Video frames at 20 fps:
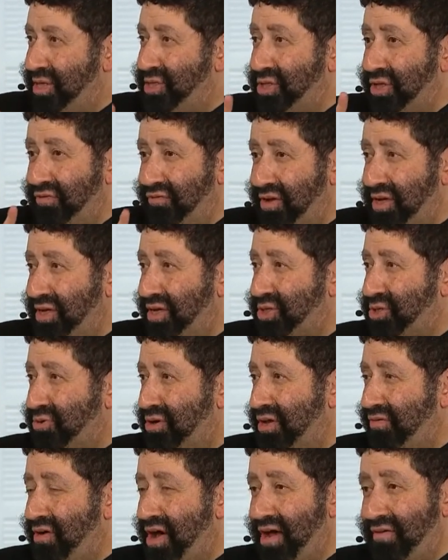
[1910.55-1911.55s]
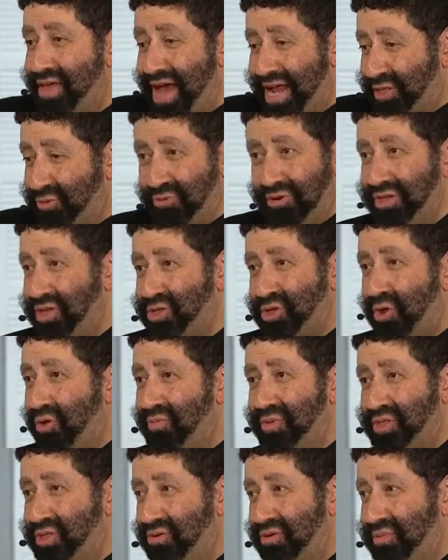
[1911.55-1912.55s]
It's Leviticus 25. That's where this
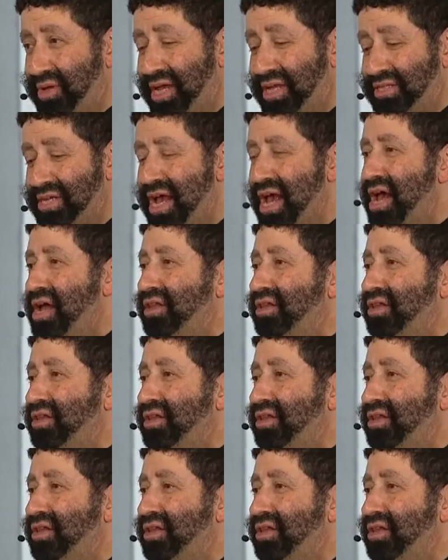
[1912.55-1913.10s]
whole mystery begins.